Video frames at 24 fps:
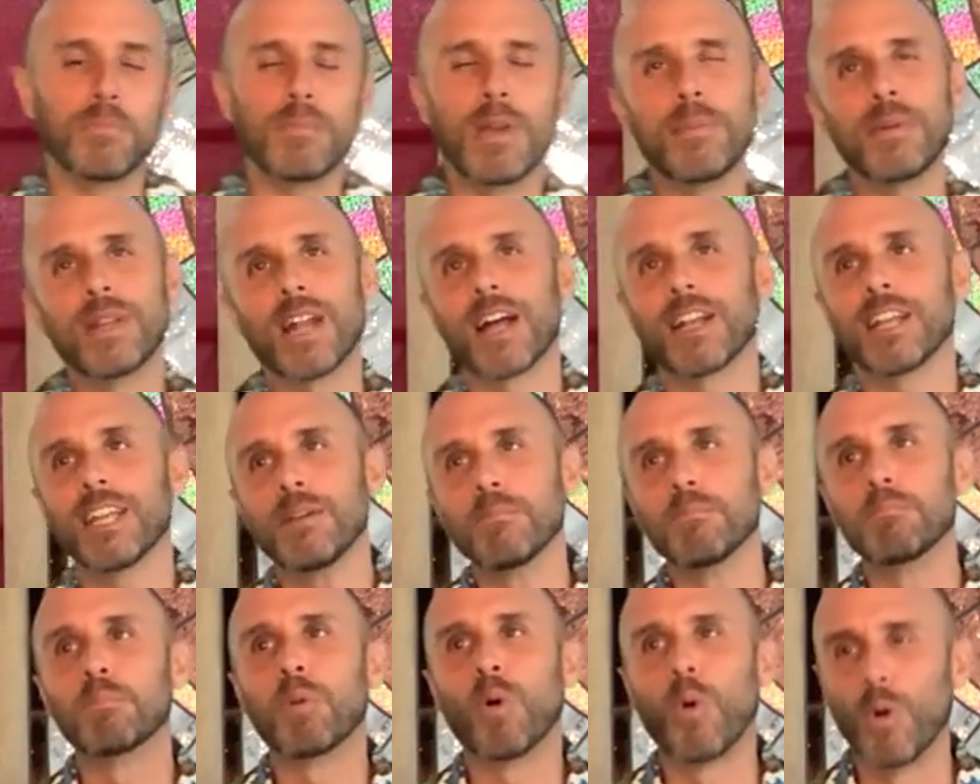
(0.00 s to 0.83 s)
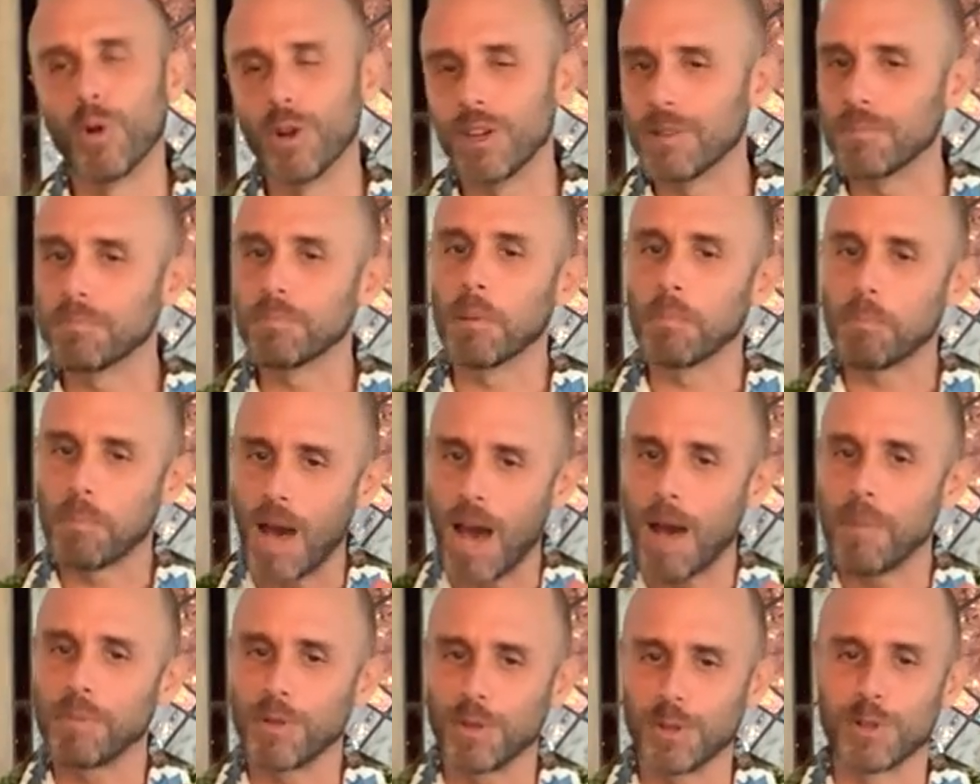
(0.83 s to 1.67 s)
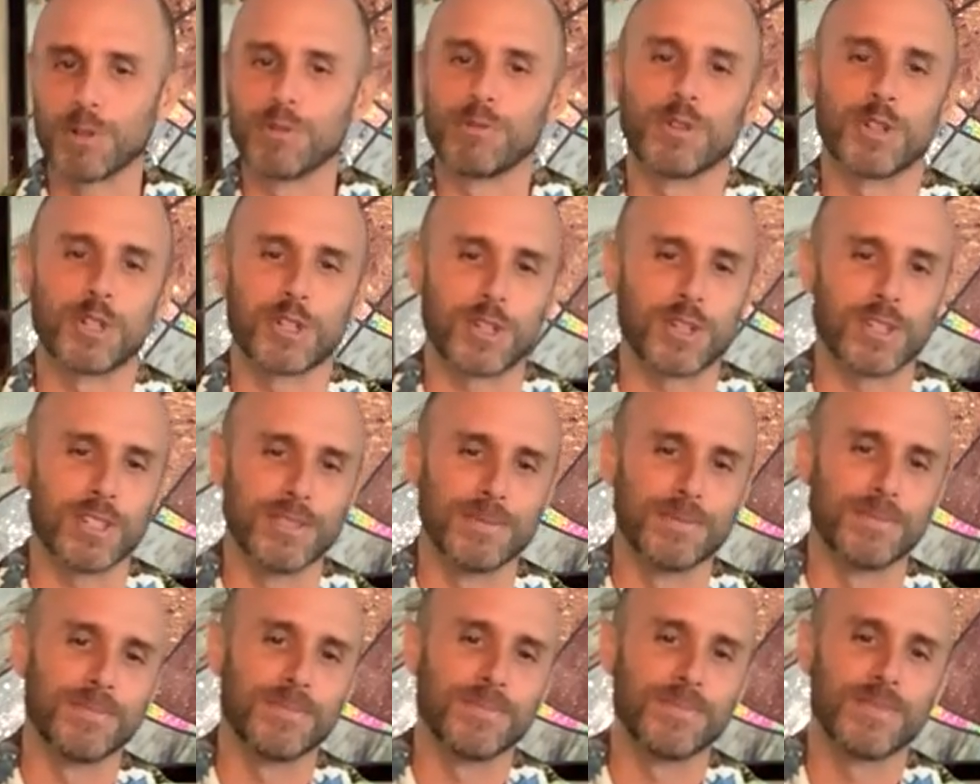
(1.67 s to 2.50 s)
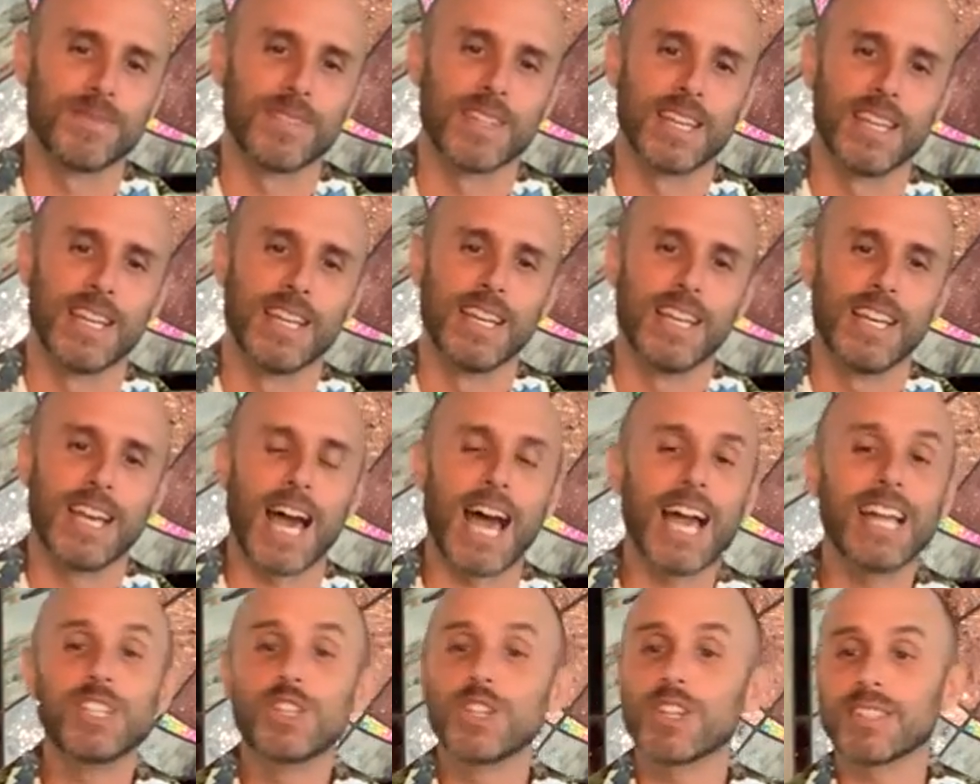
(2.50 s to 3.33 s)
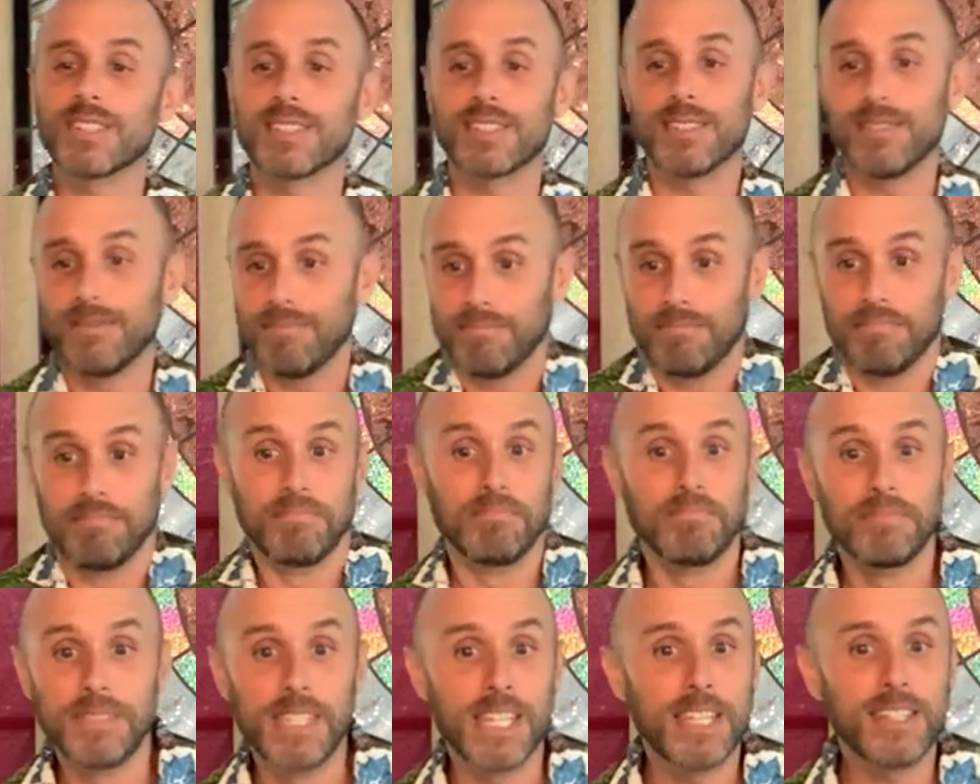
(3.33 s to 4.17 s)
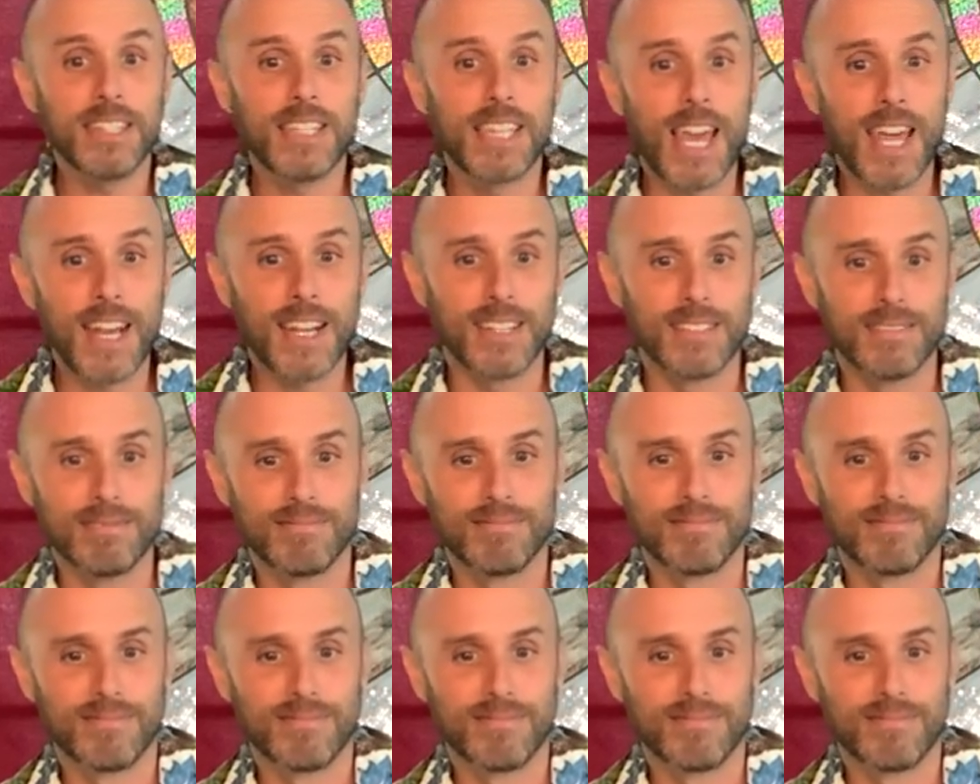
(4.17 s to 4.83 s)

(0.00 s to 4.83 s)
Maybe not important, but popular for sure. I just didn't get it.